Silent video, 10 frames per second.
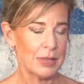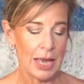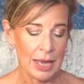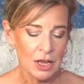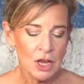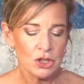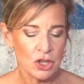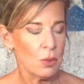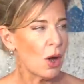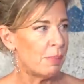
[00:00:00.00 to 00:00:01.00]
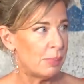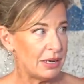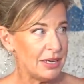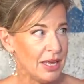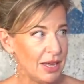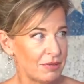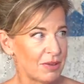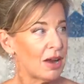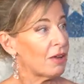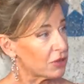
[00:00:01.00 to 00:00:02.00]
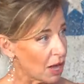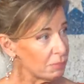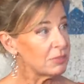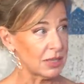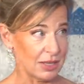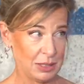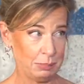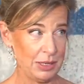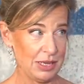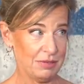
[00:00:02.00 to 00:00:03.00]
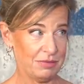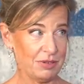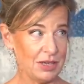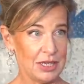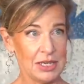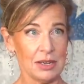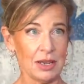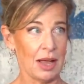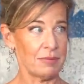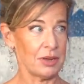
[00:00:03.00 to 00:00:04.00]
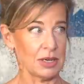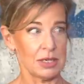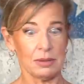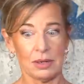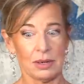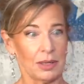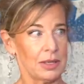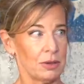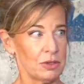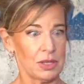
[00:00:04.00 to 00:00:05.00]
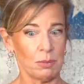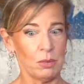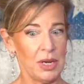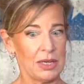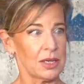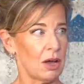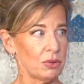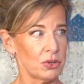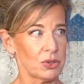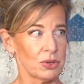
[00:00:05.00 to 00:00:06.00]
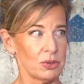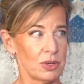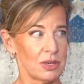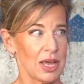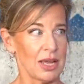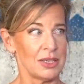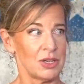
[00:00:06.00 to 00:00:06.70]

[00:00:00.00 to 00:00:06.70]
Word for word: yeah. yeah. So I believe, and I've come yeah. to this belief. Yeah. I didn't have, I didn't like go to some weird cult school and get